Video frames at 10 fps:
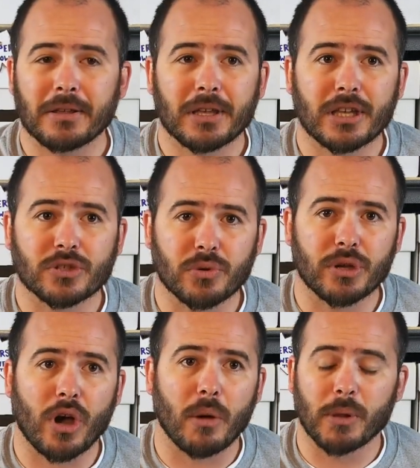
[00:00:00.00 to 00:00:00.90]
is Green
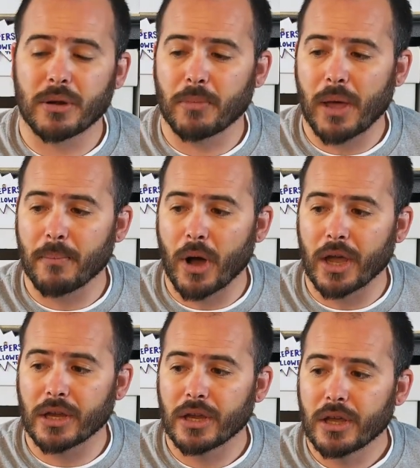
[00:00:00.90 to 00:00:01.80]
Goblin in my
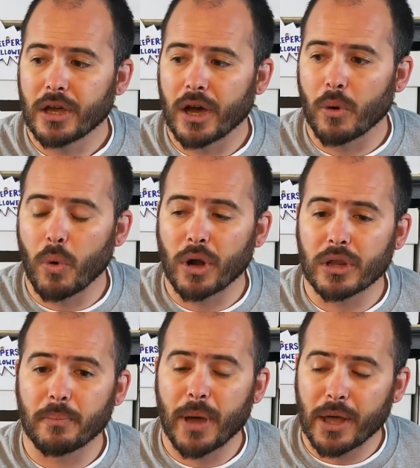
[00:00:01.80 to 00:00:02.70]
mind. One of
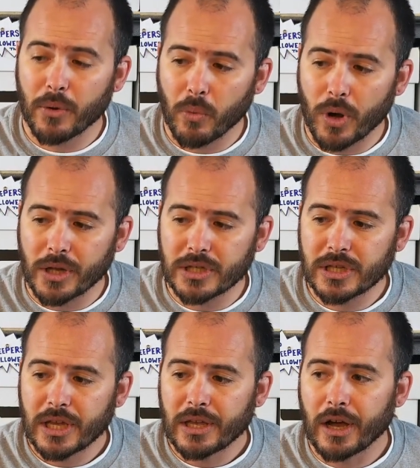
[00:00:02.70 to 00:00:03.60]
the better
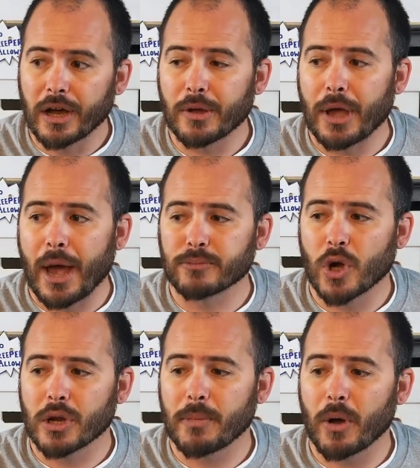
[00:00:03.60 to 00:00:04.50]
ones. I'm
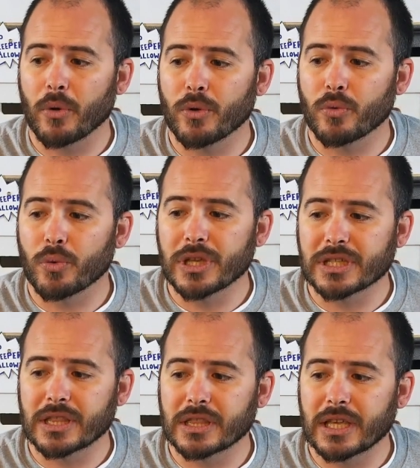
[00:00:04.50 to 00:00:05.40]
talking about
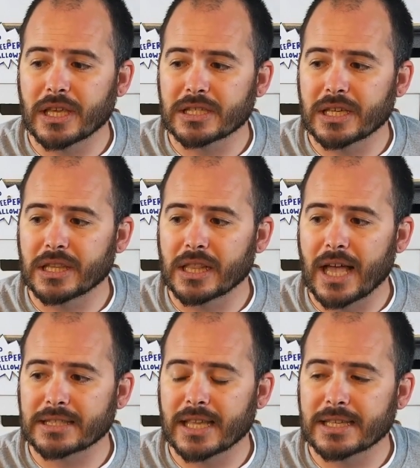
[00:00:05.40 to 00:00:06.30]
recent things in the
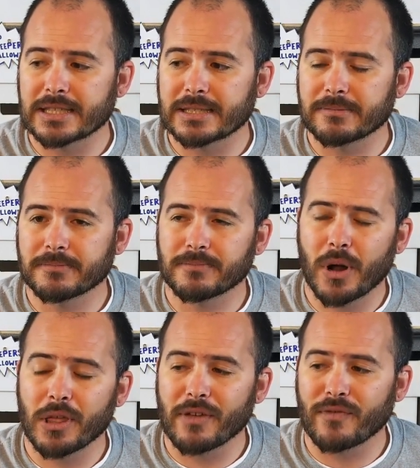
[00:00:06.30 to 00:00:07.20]
last, like,
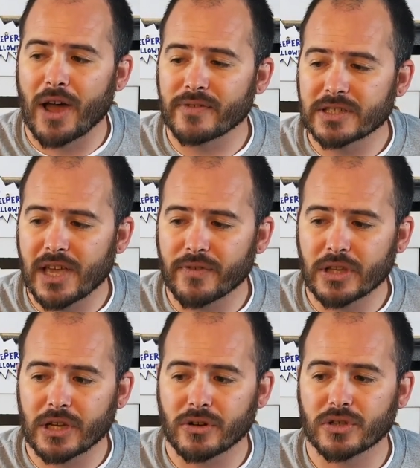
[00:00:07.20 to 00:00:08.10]
probably like 5 to 7
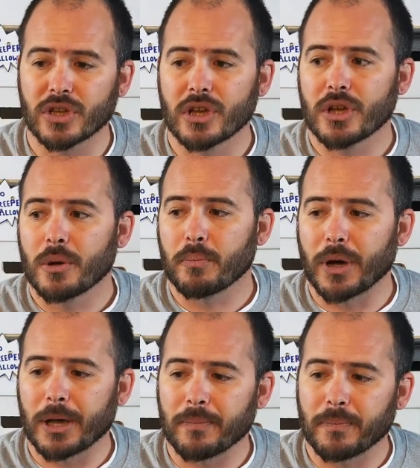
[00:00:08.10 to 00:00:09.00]
years.
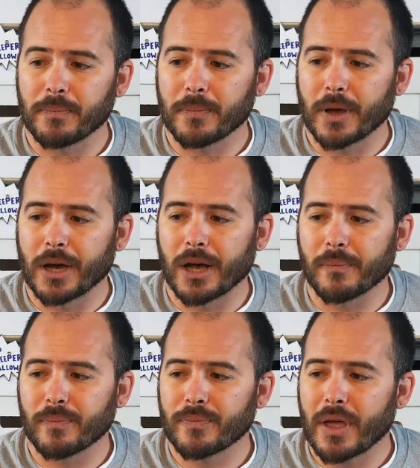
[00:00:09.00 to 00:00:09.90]
But I